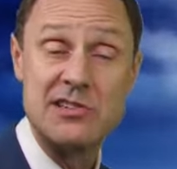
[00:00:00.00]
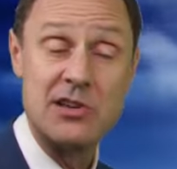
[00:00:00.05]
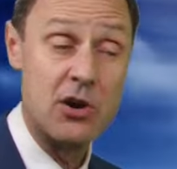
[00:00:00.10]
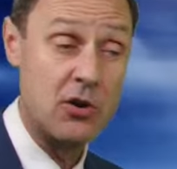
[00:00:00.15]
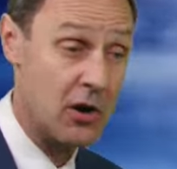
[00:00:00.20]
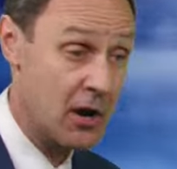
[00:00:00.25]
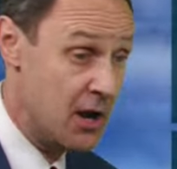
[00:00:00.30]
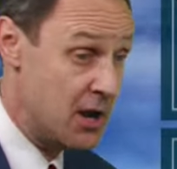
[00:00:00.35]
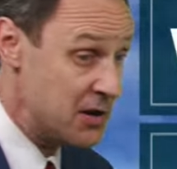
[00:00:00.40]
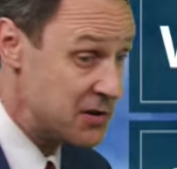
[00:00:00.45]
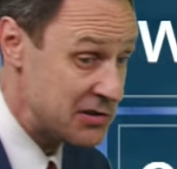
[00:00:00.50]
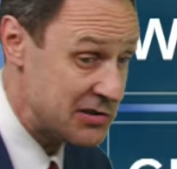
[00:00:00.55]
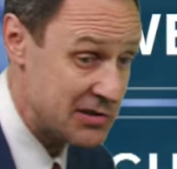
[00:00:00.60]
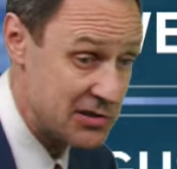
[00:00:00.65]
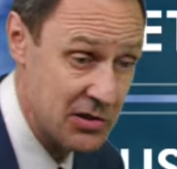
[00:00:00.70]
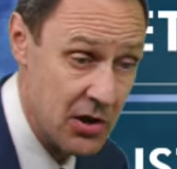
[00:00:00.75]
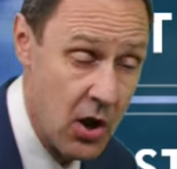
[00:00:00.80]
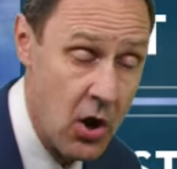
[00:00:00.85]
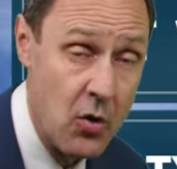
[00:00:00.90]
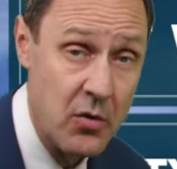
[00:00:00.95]
So
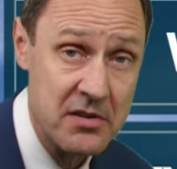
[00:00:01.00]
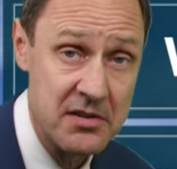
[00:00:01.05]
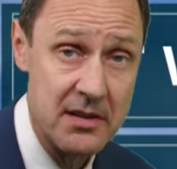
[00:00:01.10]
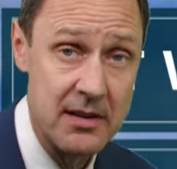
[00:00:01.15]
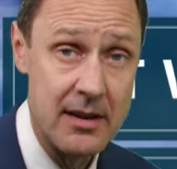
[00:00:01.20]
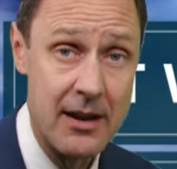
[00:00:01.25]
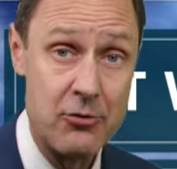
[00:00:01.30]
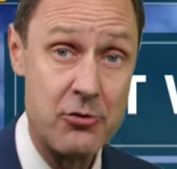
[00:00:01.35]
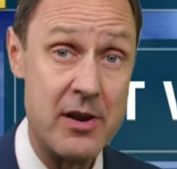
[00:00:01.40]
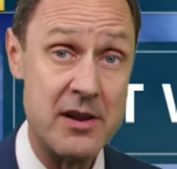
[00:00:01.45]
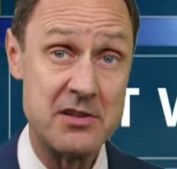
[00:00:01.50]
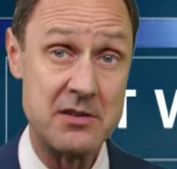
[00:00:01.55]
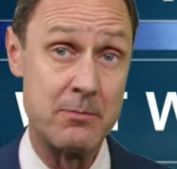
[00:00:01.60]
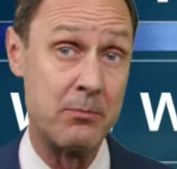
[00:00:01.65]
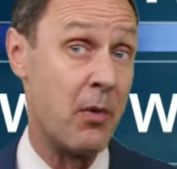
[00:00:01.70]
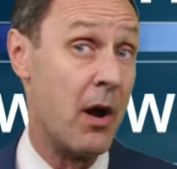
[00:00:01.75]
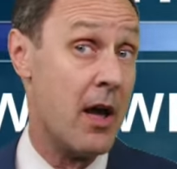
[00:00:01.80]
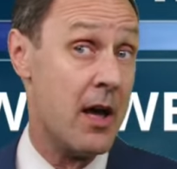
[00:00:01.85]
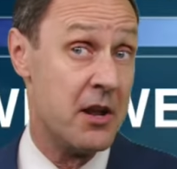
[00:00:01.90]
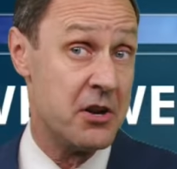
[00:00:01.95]
snow is going to create
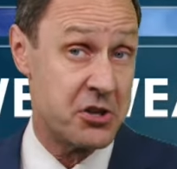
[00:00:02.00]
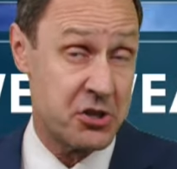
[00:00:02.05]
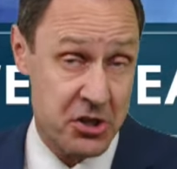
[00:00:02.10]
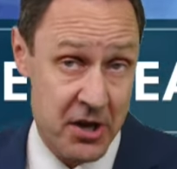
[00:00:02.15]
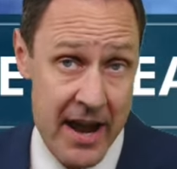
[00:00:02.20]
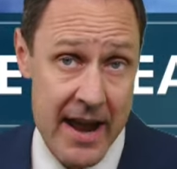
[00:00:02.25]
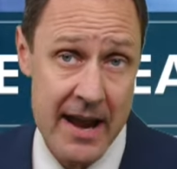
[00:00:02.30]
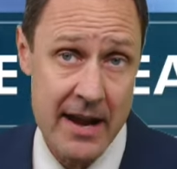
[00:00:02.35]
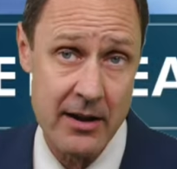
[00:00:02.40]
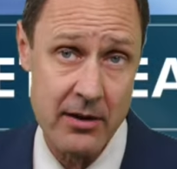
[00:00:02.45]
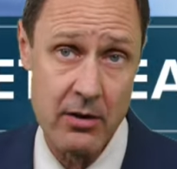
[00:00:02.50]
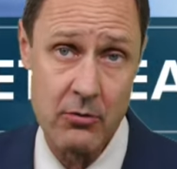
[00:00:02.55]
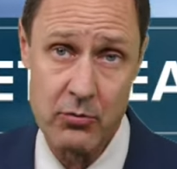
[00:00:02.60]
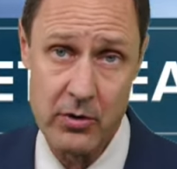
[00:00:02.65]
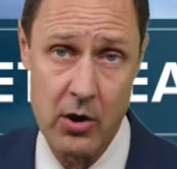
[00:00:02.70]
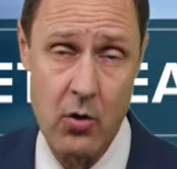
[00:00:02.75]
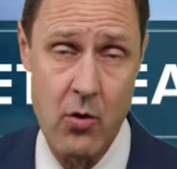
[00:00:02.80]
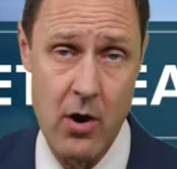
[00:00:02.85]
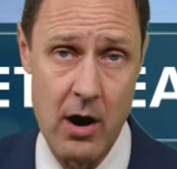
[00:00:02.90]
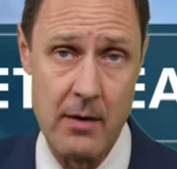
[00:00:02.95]
some chain
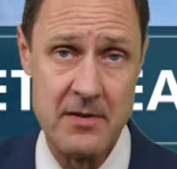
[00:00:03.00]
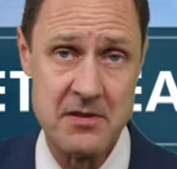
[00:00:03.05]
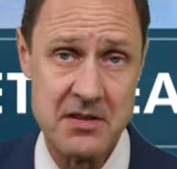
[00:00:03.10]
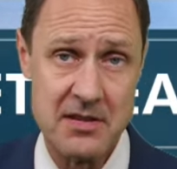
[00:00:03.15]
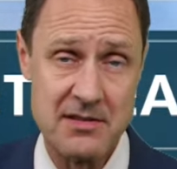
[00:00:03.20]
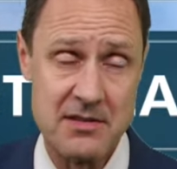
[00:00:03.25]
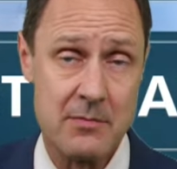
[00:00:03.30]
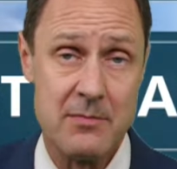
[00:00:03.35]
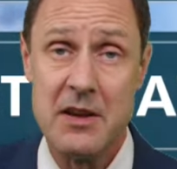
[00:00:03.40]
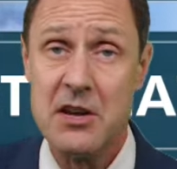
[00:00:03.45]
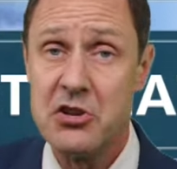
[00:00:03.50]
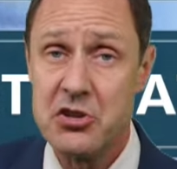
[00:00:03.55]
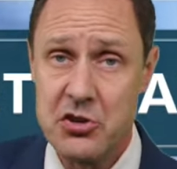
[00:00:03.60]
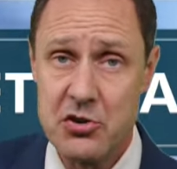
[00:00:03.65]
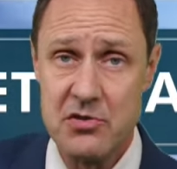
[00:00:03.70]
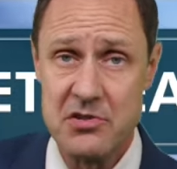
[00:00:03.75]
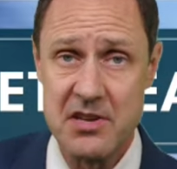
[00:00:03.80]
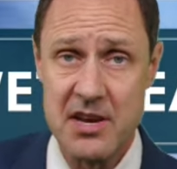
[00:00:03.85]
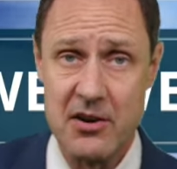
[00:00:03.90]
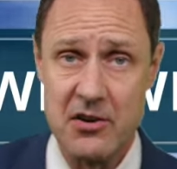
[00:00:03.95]
requirements and some
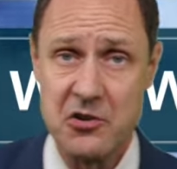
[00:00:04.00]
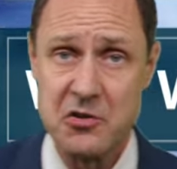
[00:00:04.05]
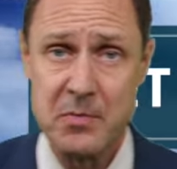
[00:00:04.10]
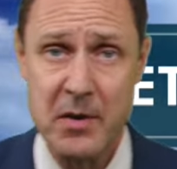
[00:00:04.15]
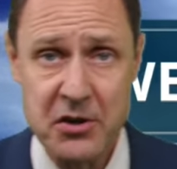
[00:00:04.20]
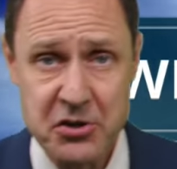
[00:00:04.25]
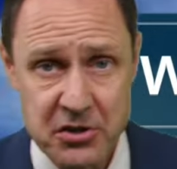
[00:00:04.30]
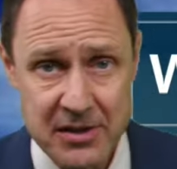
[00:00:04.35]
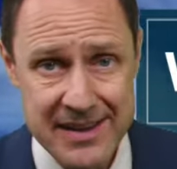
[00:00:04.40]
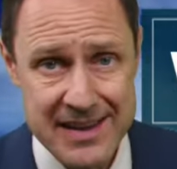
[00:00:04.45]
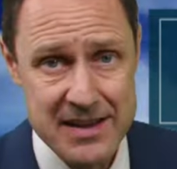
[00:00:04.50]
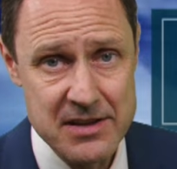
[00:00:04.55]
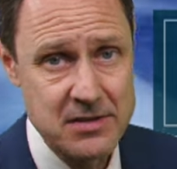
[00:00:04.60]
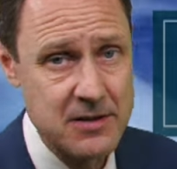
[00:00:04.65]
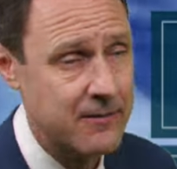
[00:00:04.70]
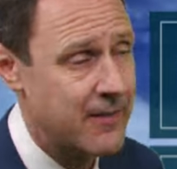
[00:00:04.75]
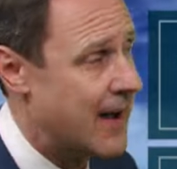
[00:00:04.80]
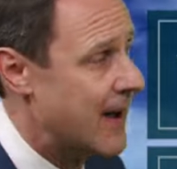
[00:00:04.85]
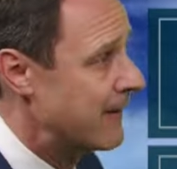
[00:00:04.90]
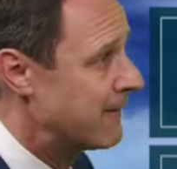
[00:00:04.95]
issues here, especially
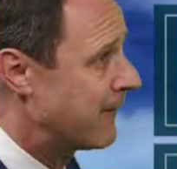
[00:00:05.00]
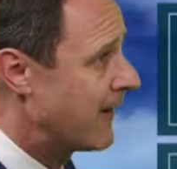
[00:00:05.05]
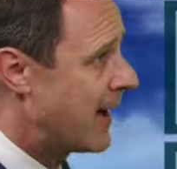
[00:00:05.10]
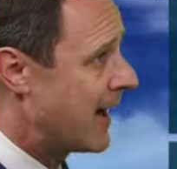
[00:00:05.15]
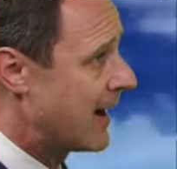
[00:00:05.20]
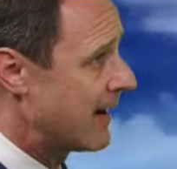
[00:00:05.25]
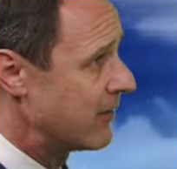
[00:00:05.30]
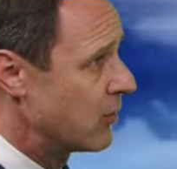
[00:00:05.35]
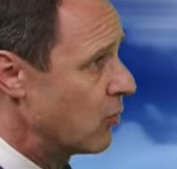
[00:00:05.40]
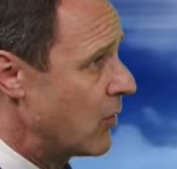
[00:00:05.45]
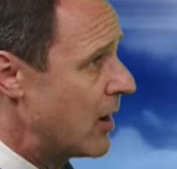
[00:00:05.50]
east of I-5.